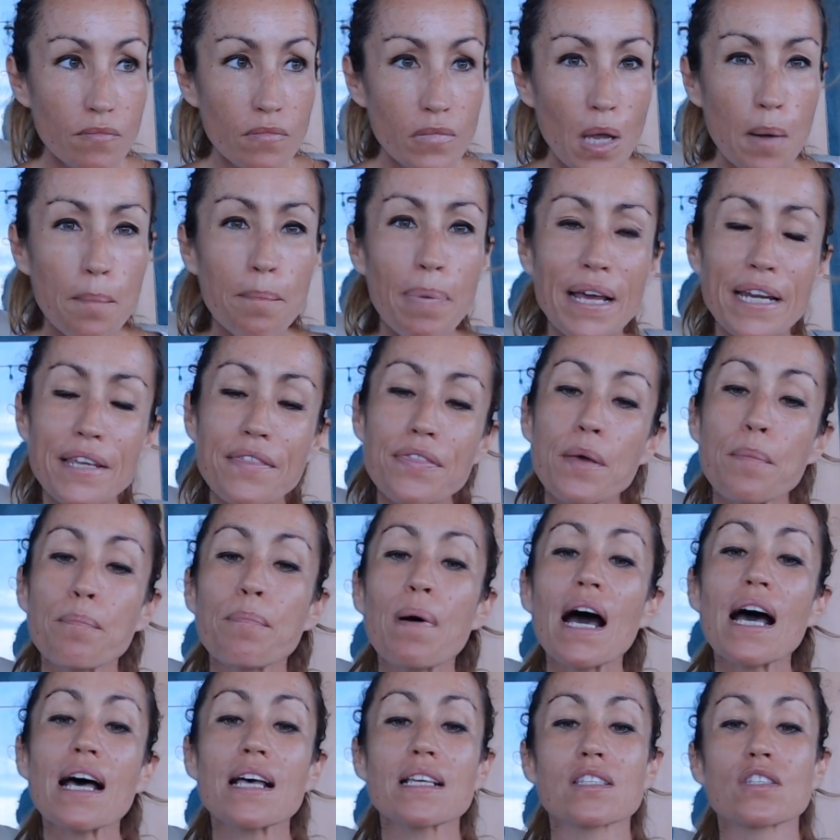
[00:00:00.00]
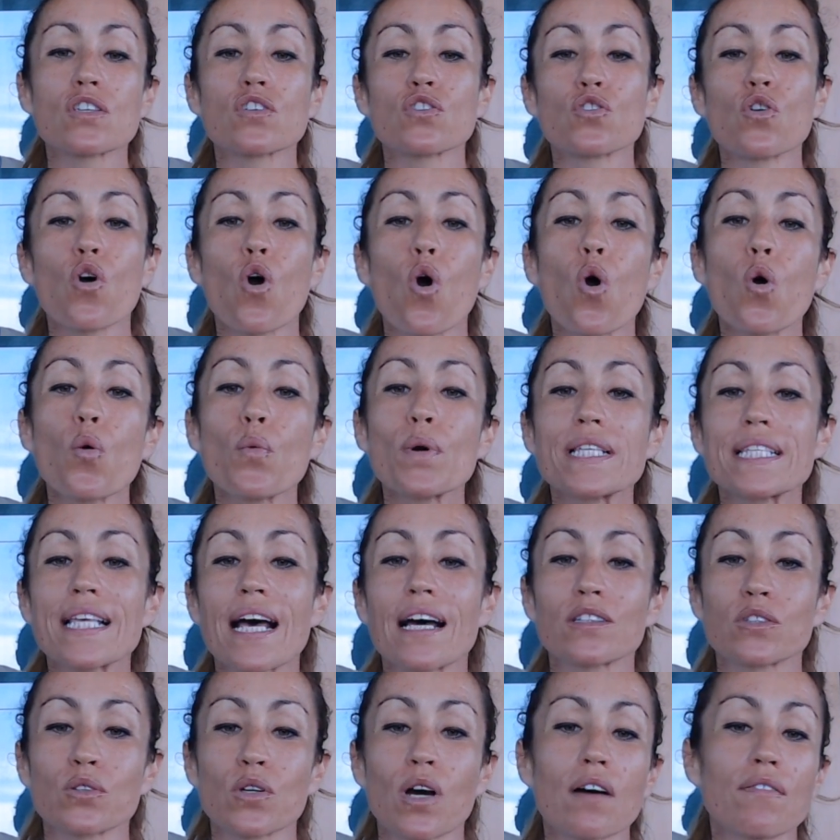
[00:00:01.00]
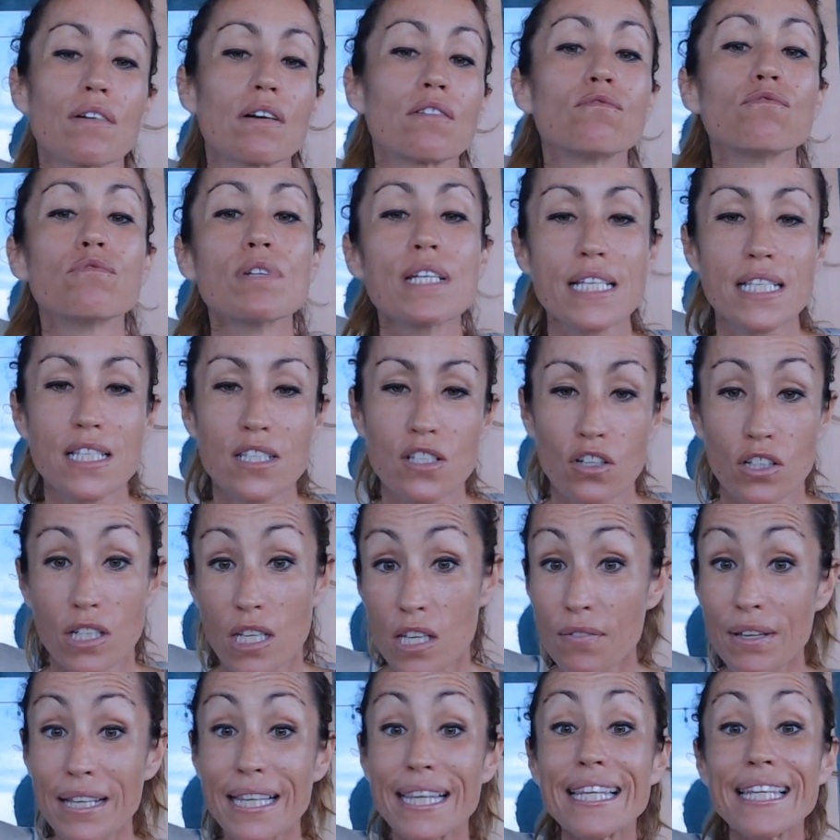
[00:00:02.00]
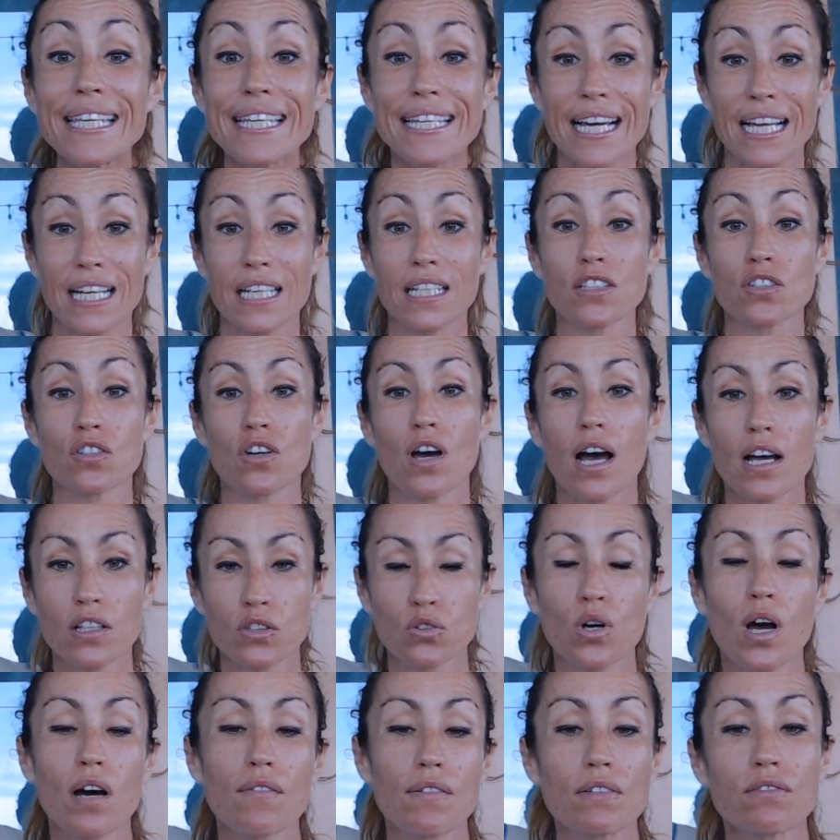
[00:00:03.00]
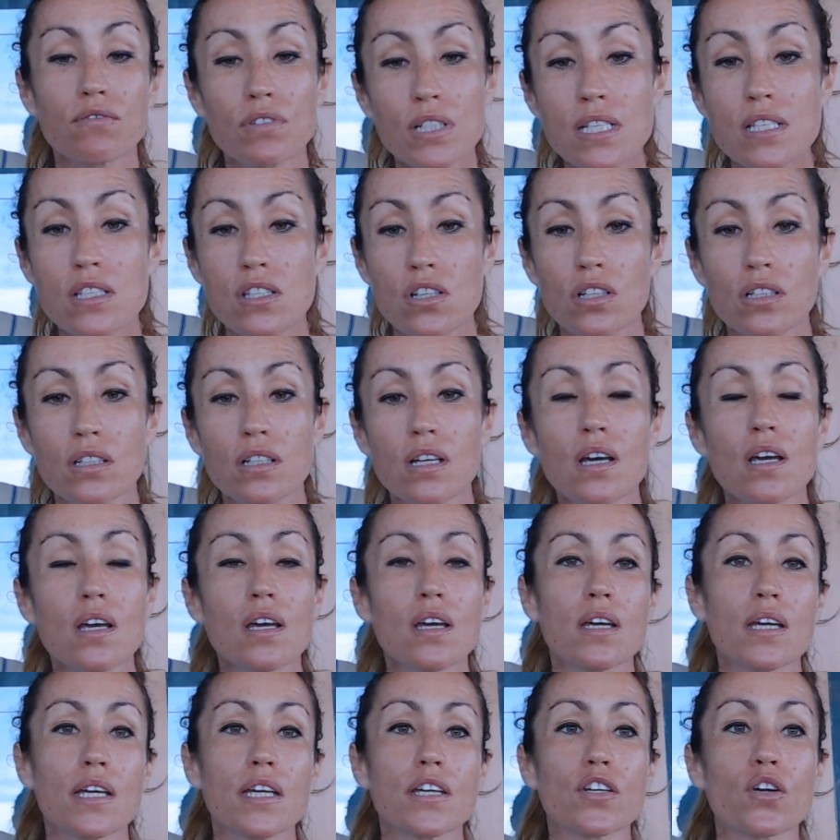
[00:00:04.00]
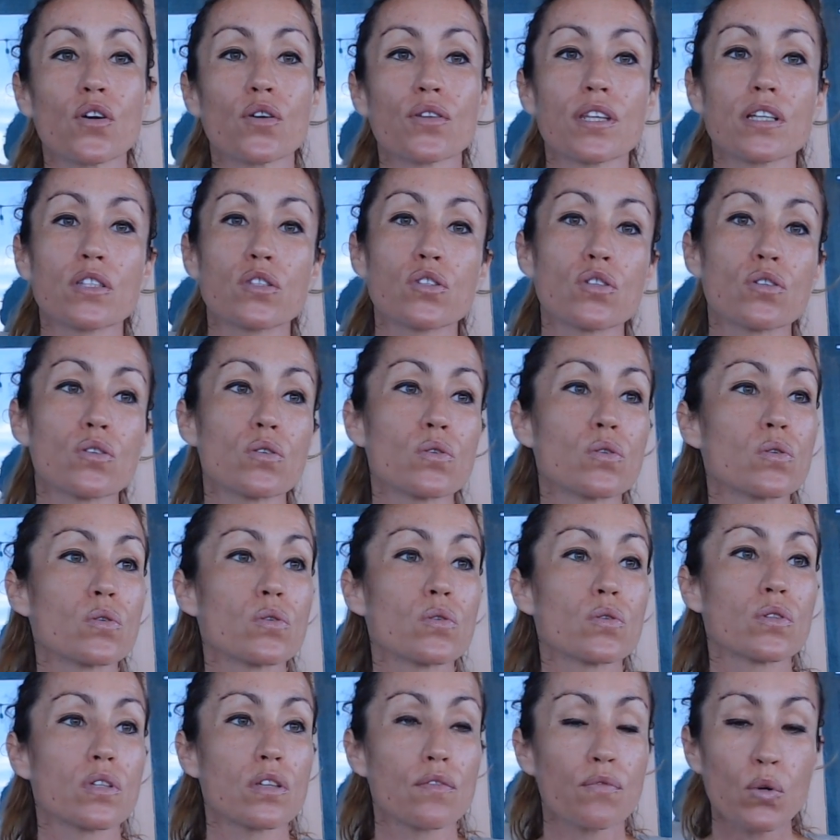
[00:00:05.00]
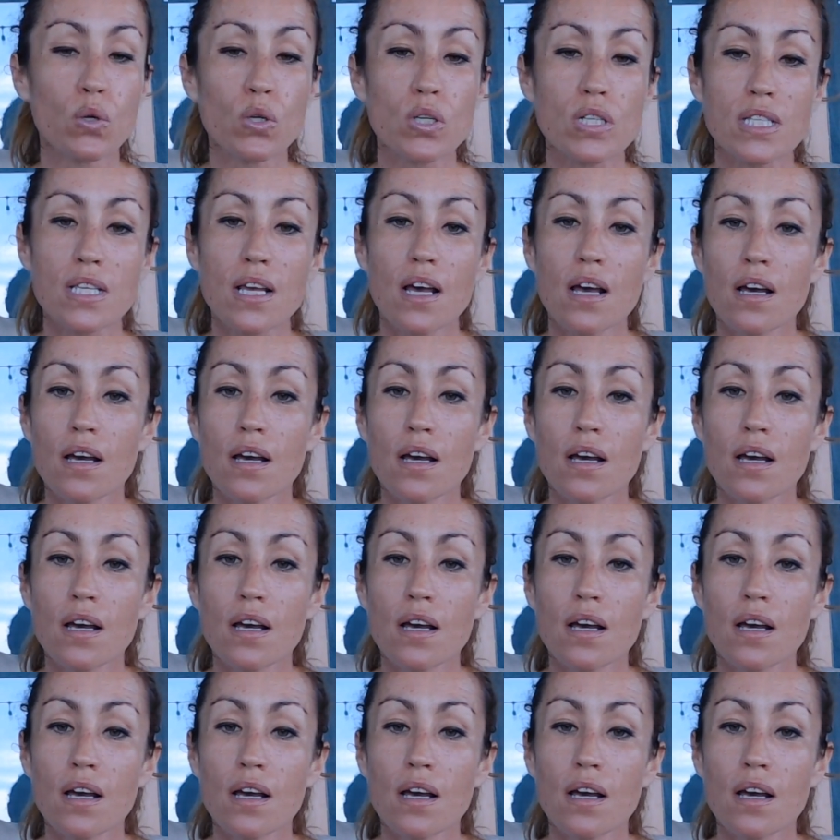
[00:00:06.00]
But in the past, you always had to have a reason, even legally, you had to have a reason in order to divorce.